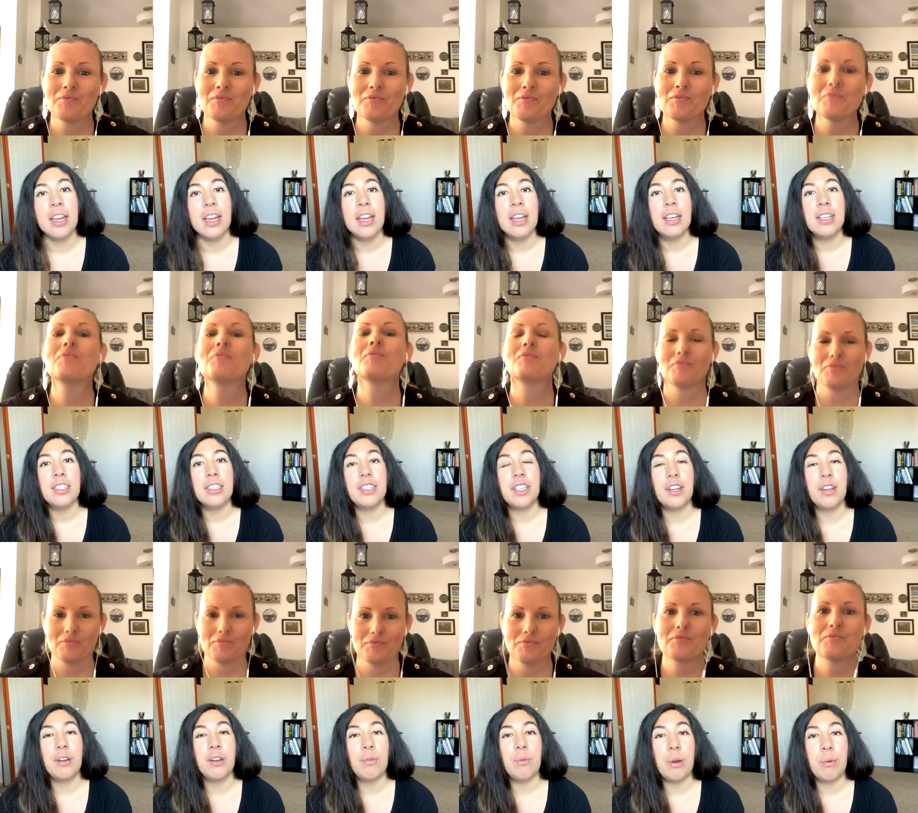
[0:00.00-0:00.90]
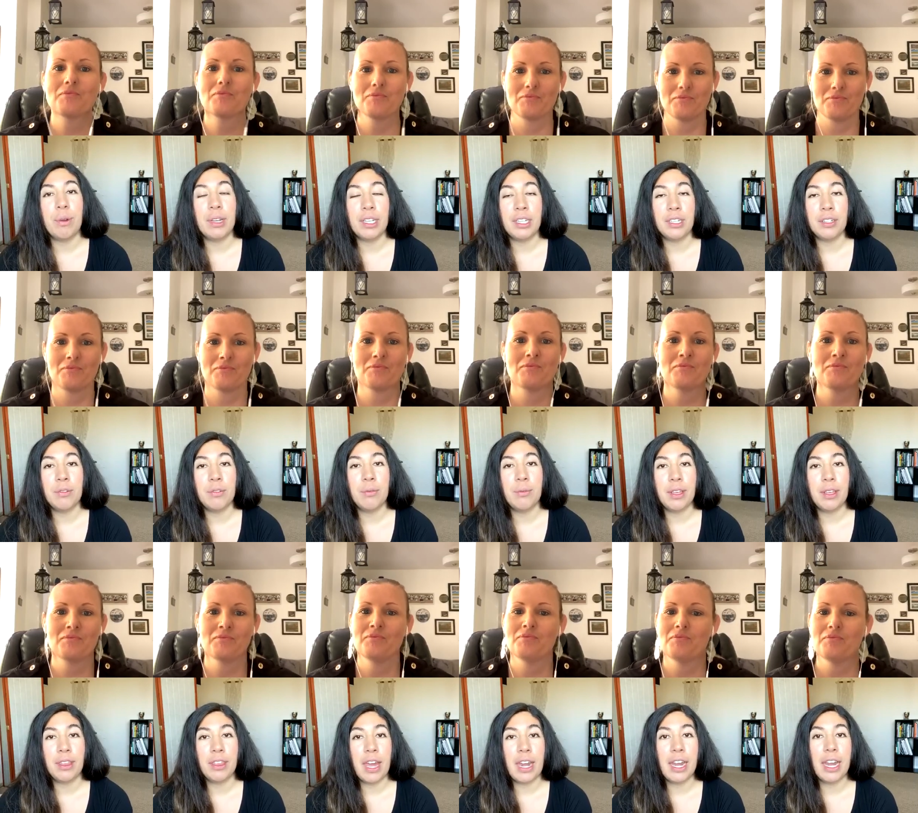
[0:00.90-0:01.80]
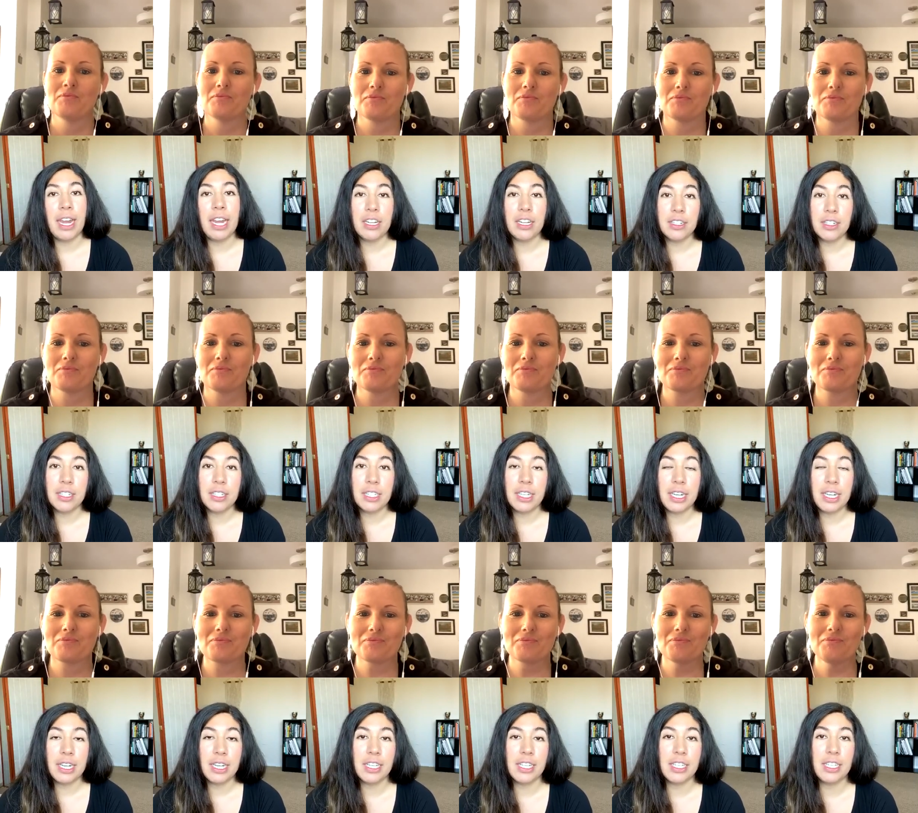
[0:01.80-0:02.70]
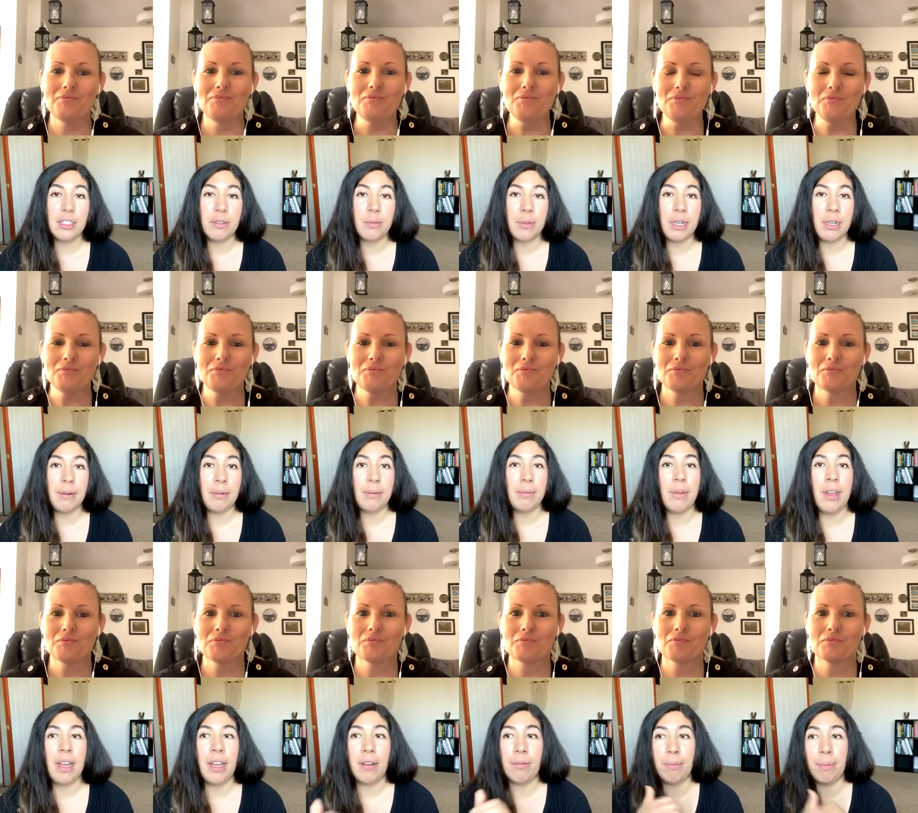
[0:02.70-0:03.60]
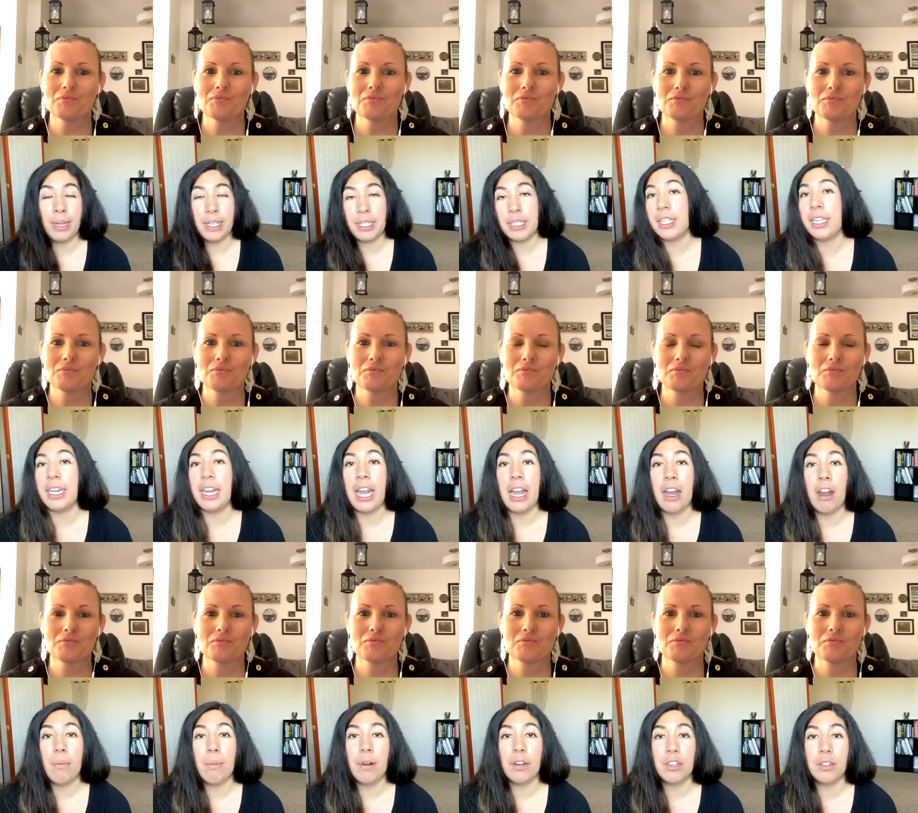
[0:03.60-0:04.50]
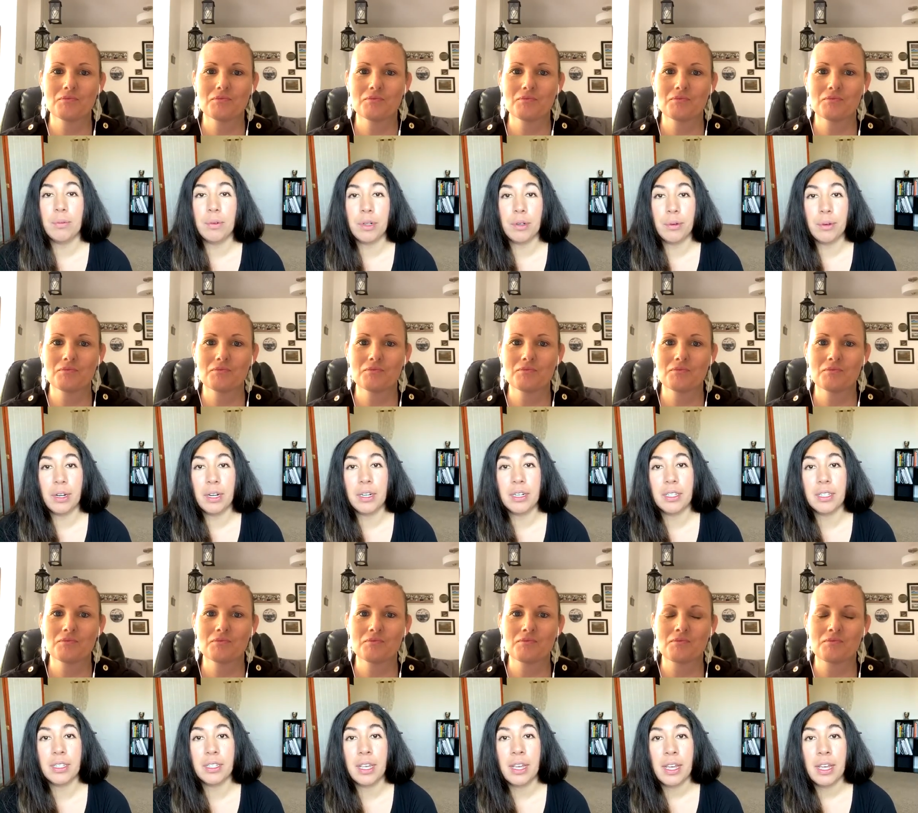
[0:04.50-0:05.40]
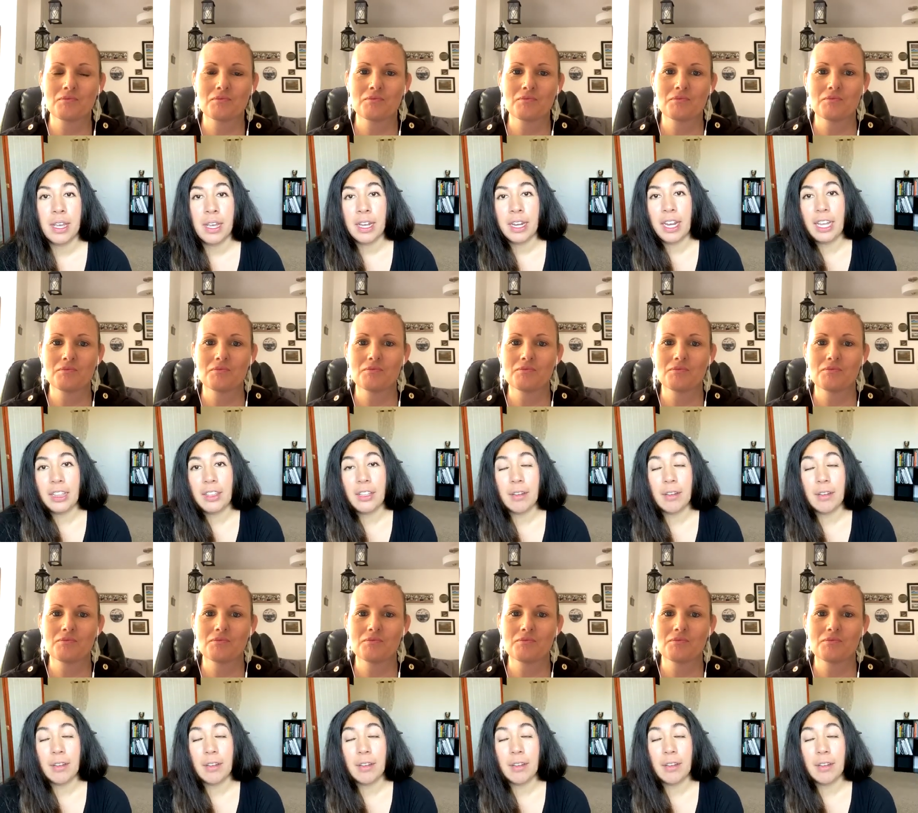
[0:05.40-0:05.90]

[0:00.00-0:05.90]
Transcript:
Speaker 1: So what we do with that agency is we basically help entrepreneurs get their